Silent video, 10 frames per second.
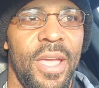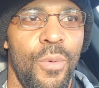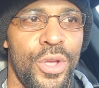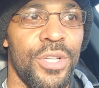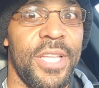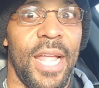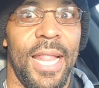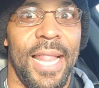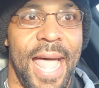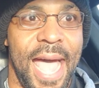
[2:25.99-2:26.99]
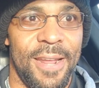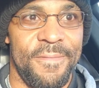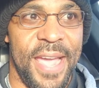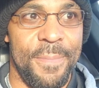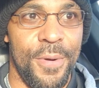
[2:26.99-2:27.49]
When you're seeing a lot
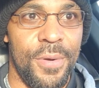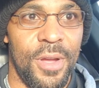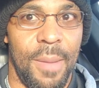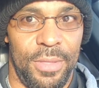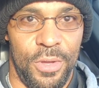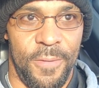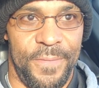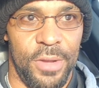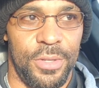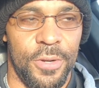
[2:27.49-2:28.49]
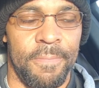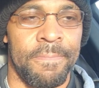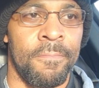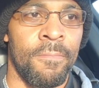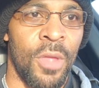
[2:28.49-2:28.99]
of vapor coming through your filter,
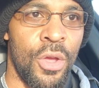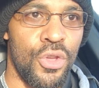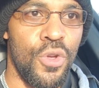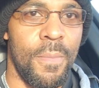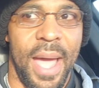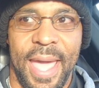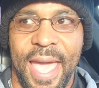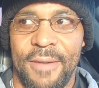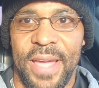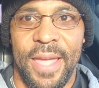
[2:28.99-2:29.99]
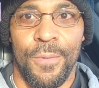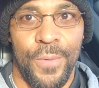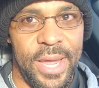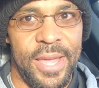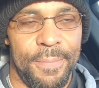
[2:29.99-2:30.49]
you might have a
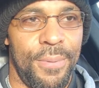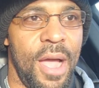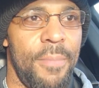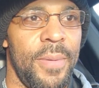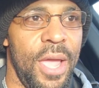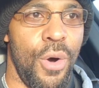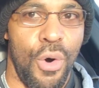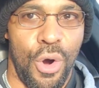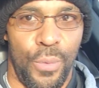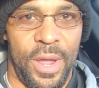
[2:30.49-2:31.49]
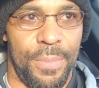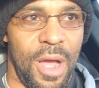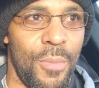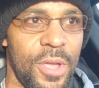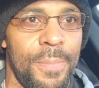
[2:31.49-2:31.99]
ring problem, an oil ring
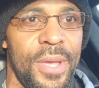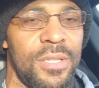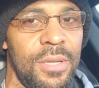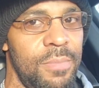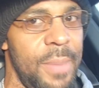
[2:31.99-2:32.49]
problem on your piston.